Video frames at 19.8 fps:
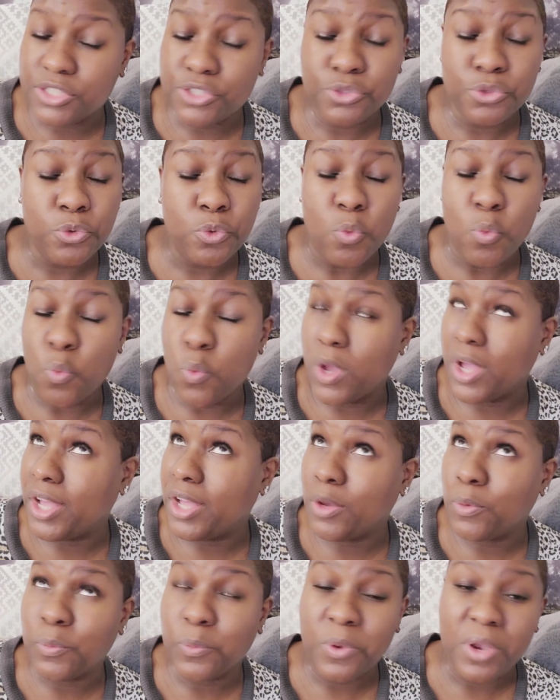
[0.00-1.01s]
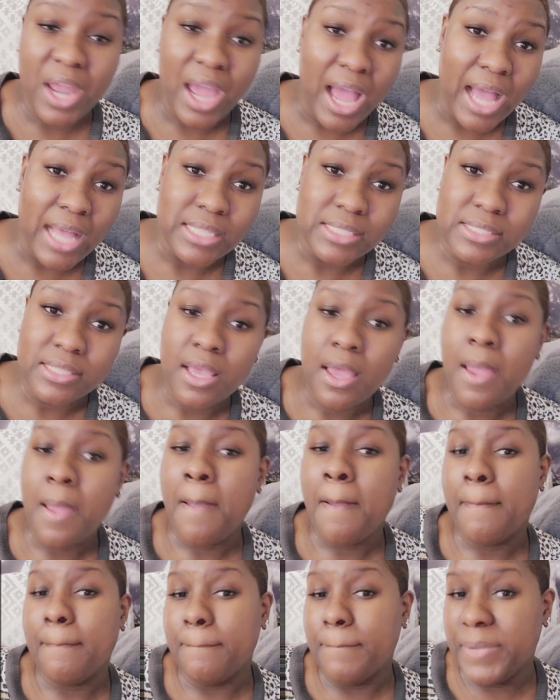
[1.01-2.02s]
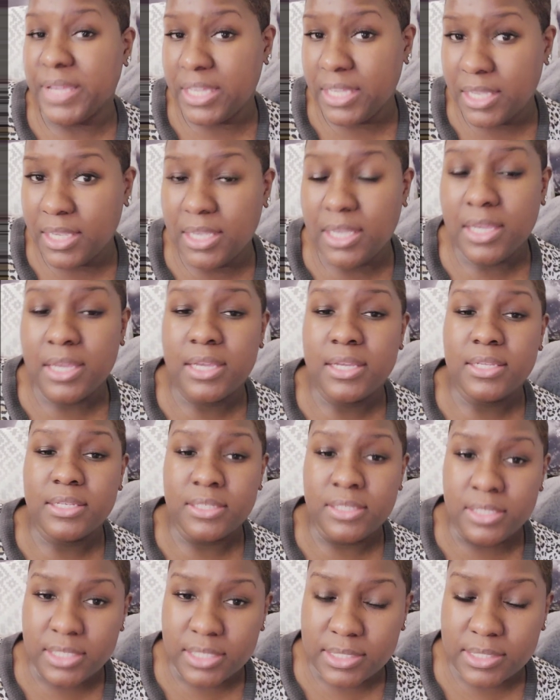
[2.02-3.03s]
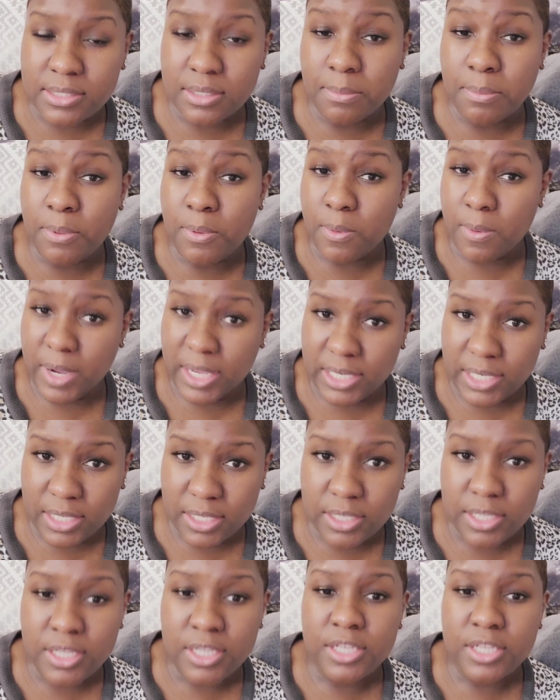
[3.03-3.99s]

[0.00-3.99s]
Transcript: You will not be disappointed.